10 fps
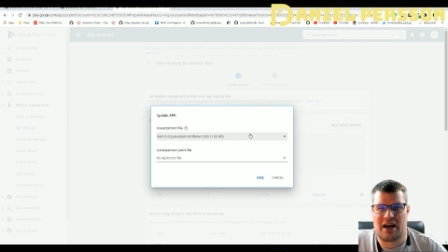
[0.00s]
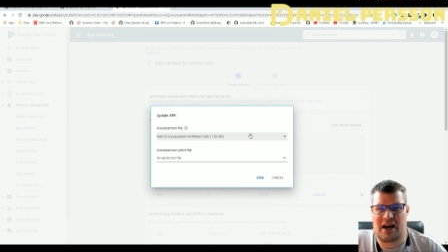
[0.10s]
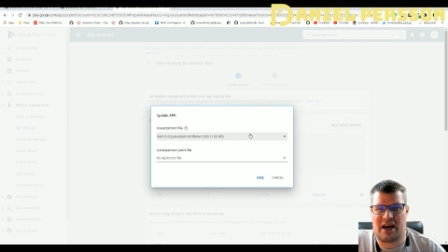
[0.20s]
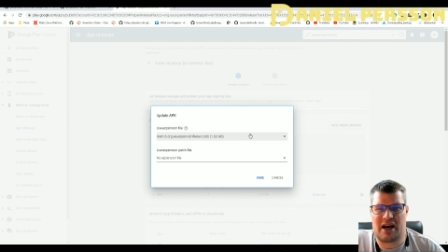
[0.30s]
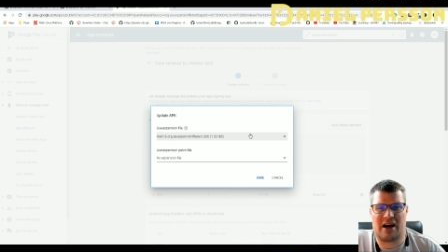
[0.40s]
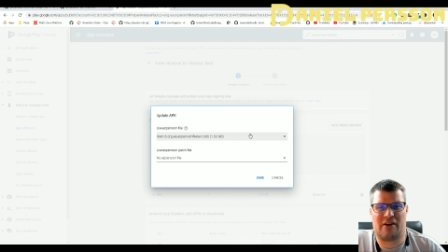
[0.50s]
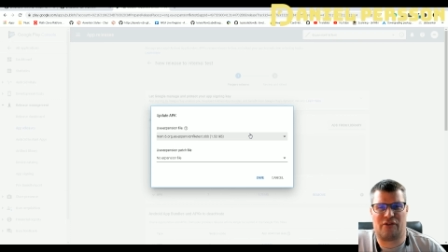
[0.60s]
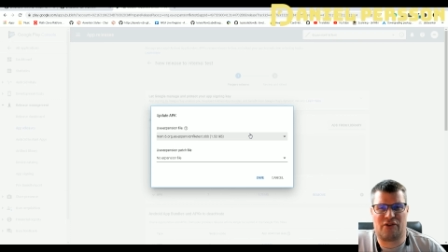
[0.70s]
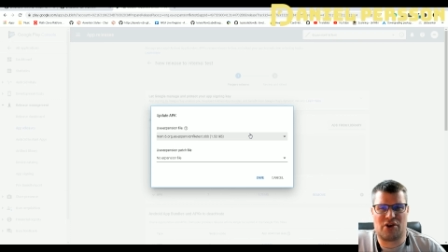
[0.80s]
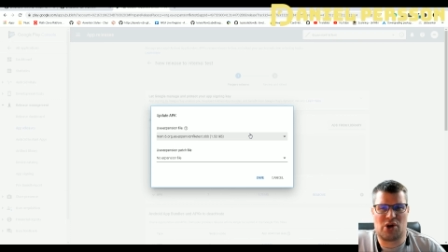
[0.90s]

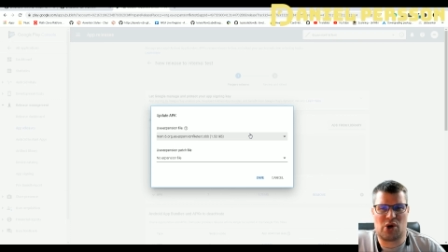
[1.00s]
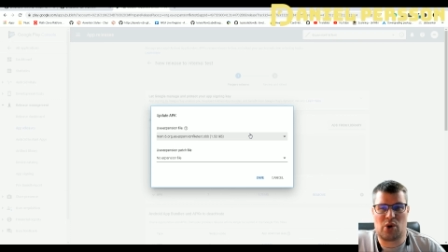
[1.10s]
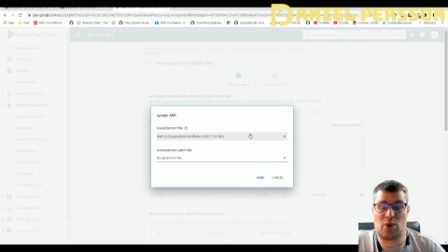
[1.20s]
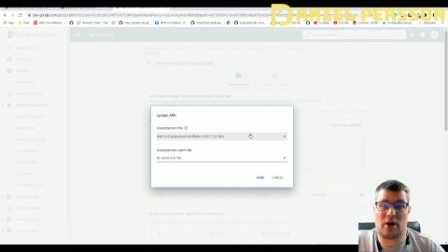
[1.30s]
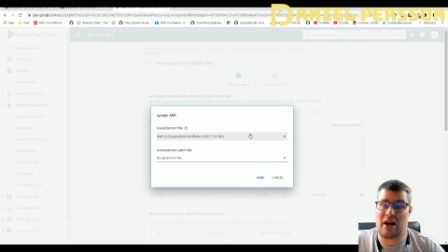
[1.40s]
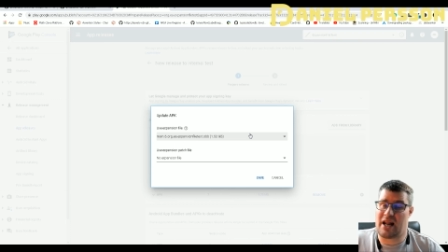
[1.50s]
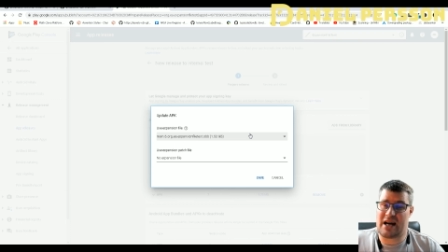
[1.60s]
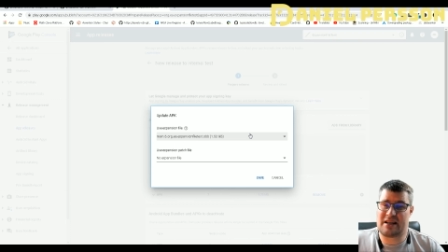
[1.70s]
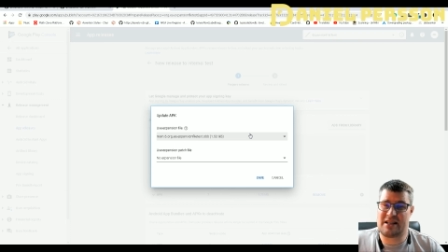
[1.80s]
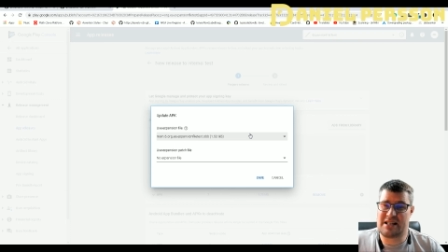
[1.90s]
if you
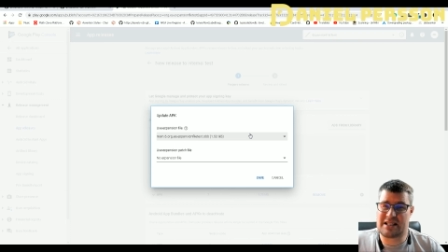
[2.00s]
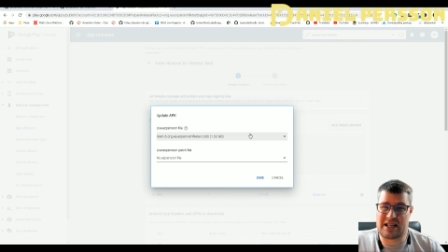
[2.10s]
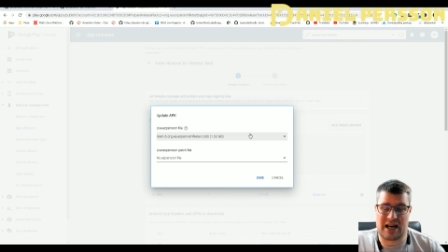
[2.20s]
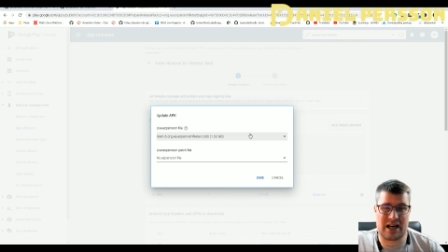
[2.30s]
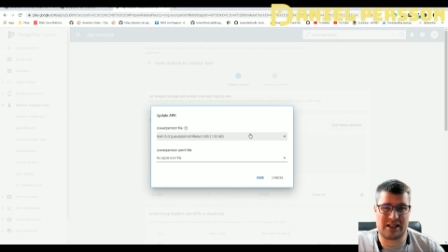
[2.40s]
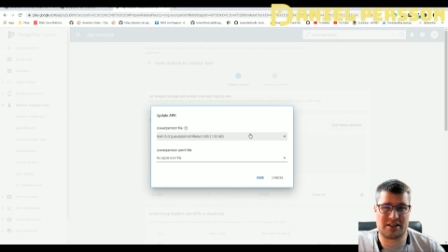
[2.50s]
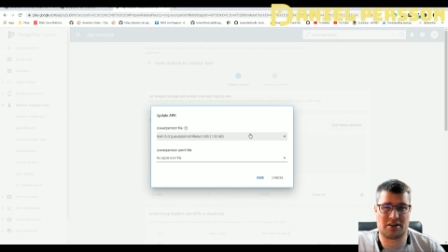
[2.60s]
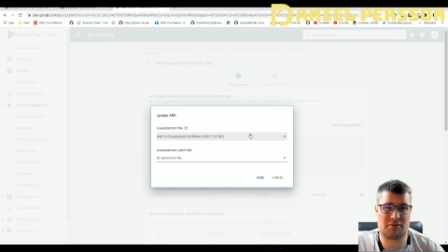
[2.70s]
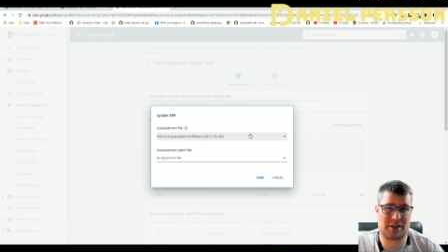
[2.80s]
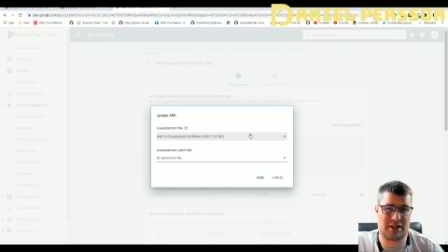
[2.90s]
like these kinds
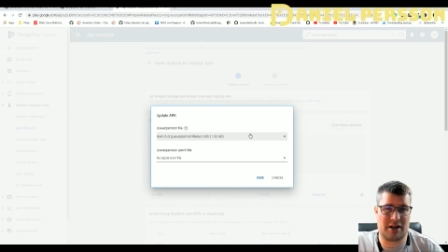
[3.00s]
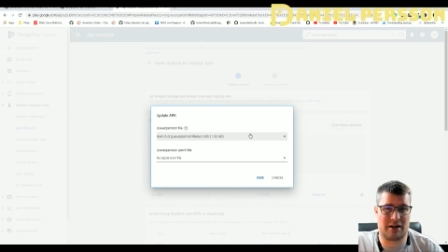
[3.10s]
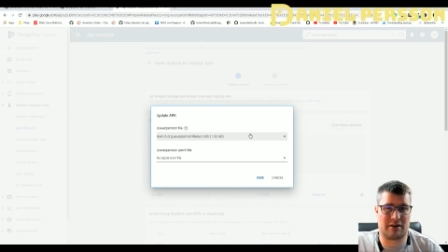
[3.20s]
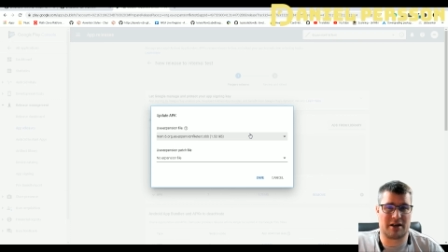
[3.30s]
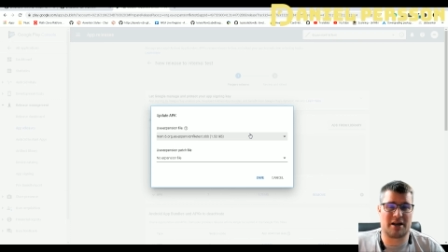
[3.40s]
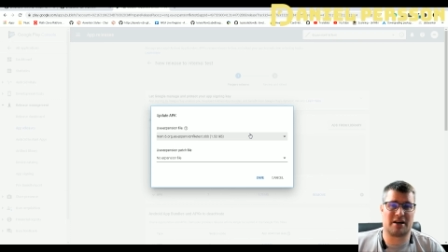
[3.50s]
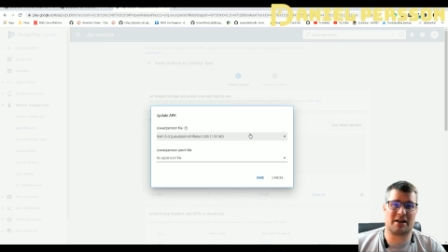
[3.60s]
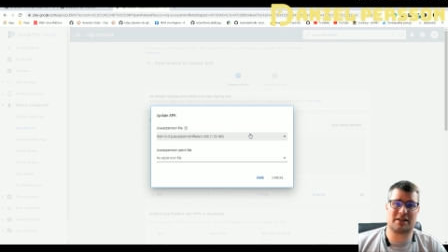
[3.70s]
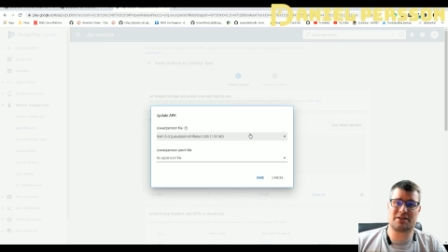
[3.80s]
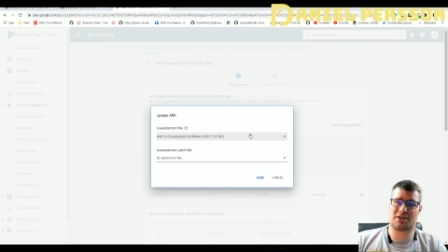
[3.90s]
of
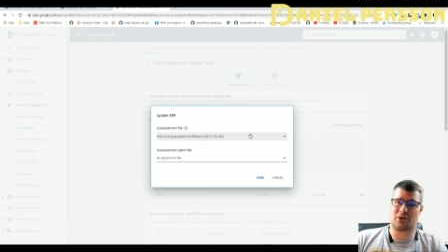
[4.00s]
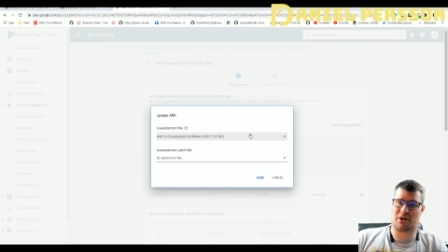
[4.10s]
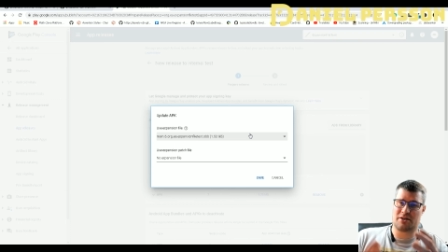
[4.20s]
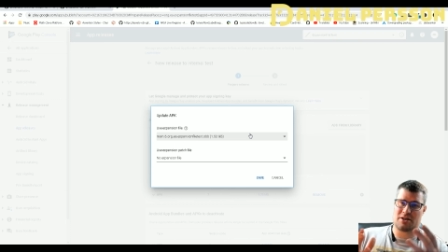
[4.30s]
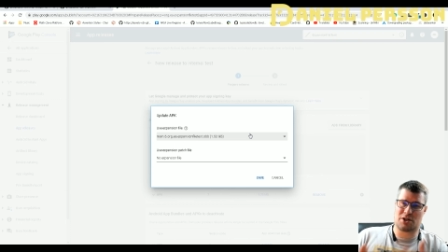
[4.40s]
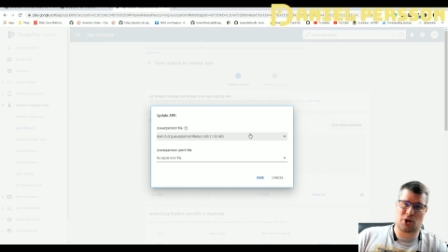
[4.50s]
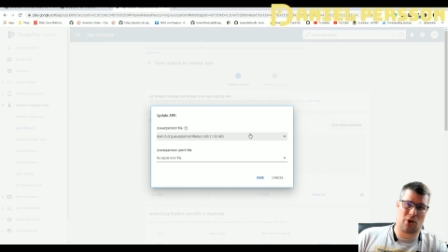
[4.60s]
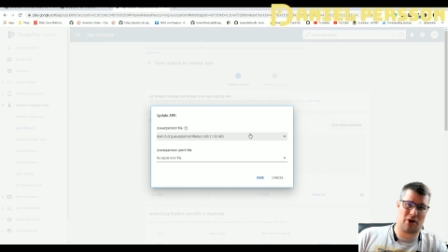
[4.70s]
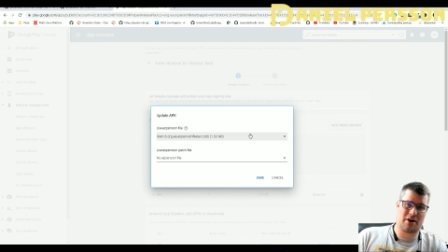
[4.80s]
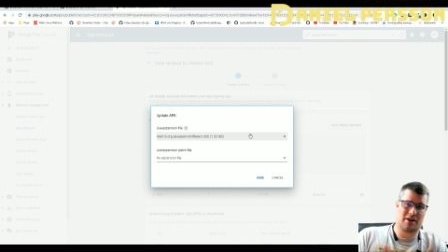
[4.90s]
materials or
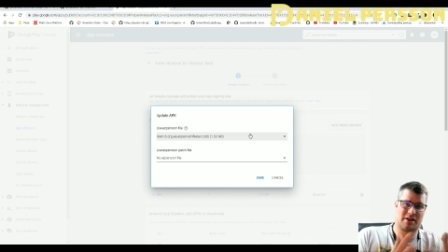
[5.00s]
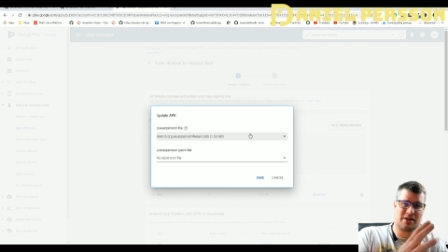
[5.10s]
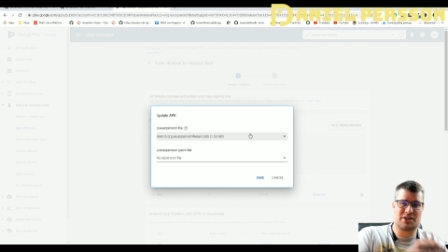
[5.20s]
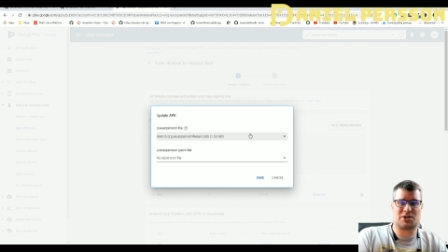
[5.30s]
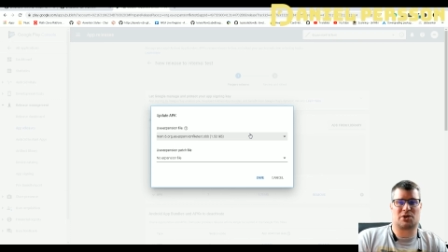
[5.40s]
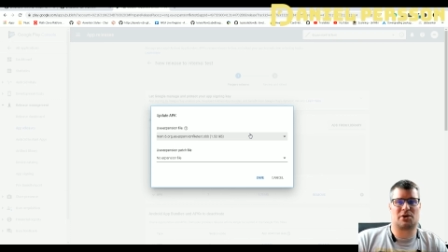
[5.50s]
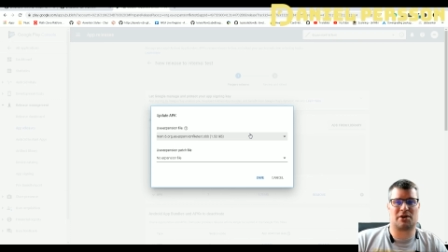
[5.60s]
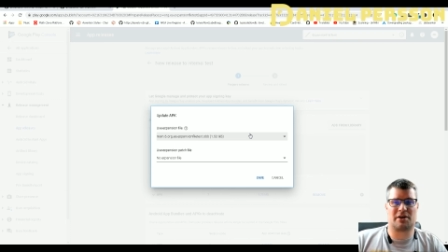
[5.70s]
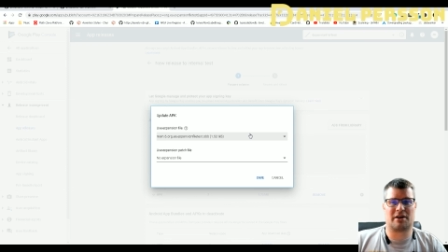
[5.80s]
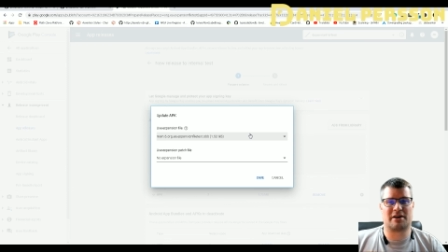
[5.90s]
tutorials
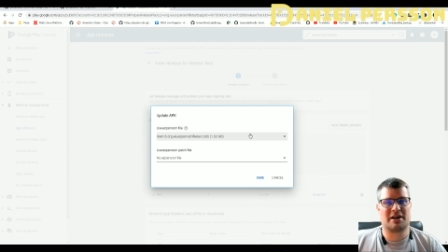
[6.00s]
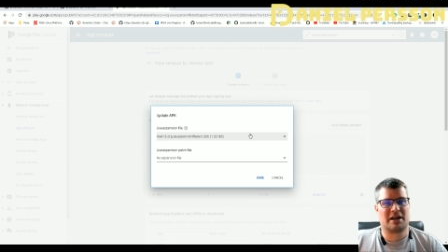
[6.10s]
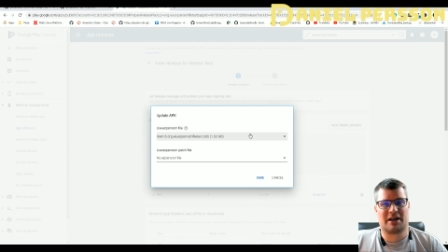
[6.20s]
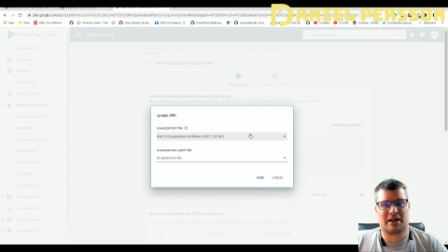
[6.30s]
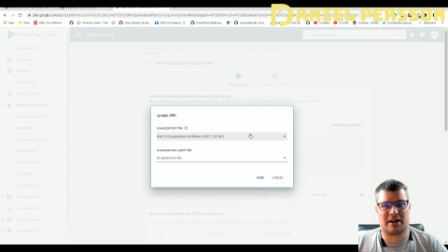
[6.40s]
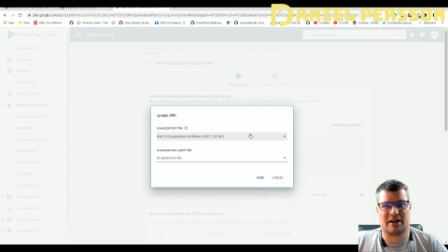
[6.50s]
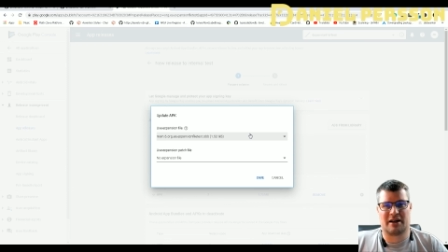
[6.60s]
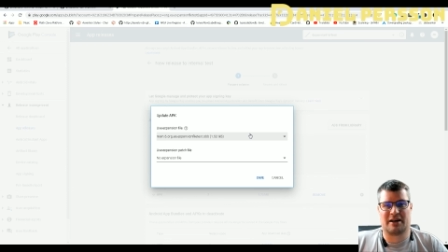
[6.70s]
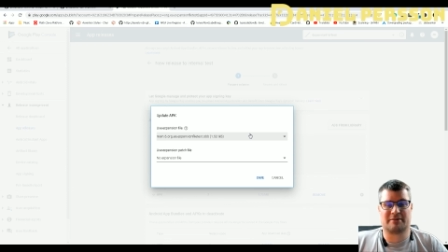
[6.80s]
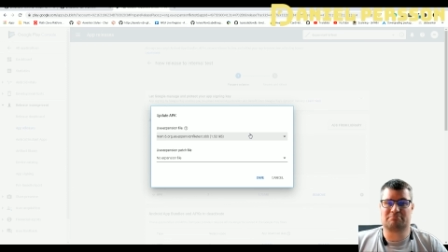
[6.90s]
or
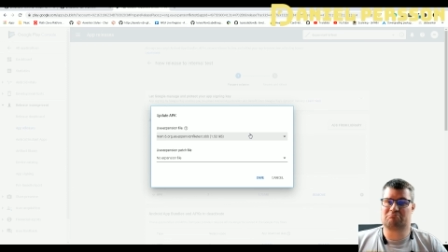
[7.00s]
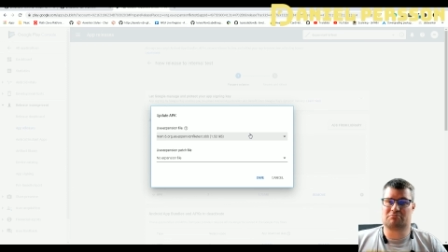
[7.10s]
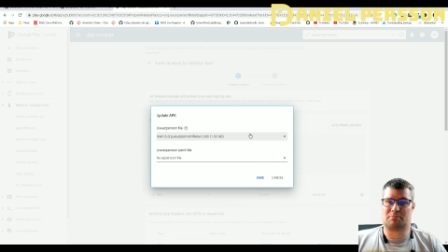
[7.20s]
um,